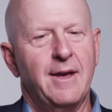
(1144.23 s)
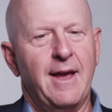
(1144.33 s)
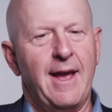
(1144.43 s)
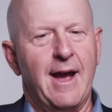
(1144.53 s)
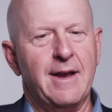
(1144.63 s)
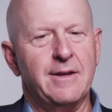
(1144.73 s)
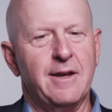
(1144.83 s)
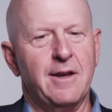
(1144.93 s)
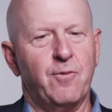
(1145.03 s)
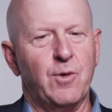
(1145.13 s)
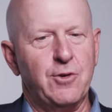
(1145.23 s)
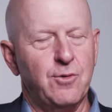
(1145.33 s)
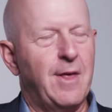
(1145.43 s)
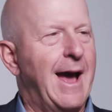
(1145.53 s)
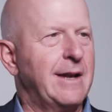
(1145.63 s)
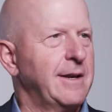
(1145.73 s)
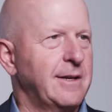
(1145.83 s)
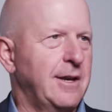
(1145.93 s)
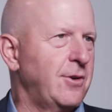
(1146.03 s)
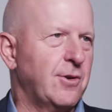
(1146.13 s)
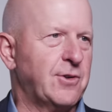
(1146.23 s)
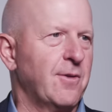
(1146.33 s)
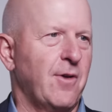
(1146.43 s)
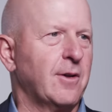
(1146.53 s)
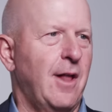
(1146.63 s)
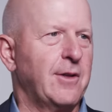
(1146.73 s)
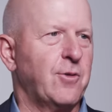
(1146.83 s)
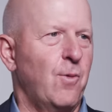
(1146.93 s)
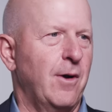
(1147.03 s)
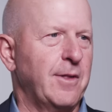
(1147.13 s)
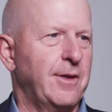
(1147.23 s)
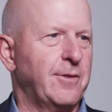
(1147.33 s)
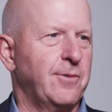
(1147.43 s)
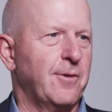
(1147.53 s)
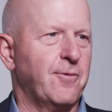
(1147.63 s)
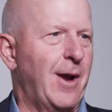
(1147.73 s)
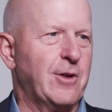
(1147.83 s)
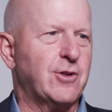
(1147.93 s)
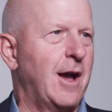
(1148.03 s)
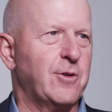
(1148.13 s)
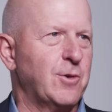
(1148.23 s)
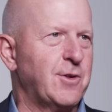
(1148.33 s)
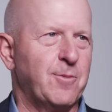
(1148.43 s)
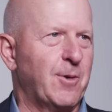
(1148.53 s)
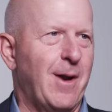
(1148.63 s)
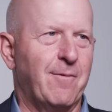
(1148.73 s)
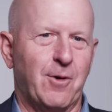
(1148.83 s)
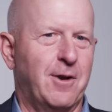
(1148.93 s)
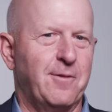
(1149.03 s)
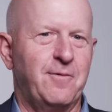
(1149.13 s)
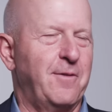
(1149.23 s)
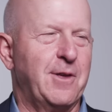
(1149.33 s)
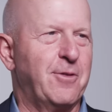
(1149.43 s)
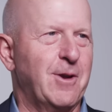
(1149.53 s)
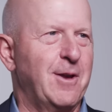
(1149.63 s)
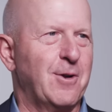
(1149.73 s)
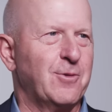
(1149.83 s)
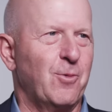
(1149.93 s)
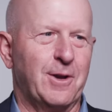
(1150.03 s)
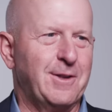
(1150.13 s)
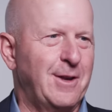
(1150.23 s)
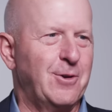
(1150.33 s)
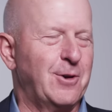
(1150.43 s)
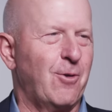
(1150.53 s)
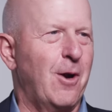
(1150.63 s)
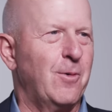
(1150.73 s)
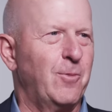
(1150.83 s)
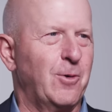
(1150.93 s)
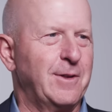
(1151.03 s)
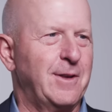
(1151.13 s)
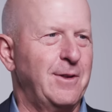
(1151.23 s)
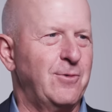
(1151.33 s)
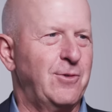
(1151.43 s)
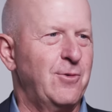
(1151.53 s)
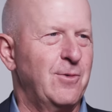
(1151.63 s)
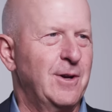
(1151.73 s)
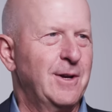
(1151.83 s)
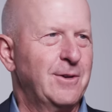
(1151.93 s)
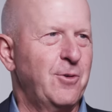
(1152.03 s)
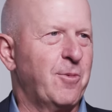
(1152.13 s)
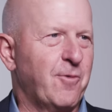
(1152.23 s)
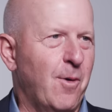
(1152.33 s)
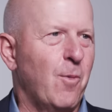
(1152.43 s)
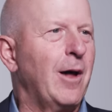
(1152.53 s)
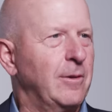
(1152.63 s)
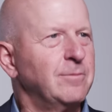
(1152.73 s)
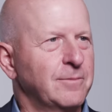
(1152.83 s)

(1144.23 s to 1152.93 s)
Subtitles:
And if we do that and continue to serve our clients well, I think the franchise, which has been around for 153 years, will continue to grow and will continue to perform well.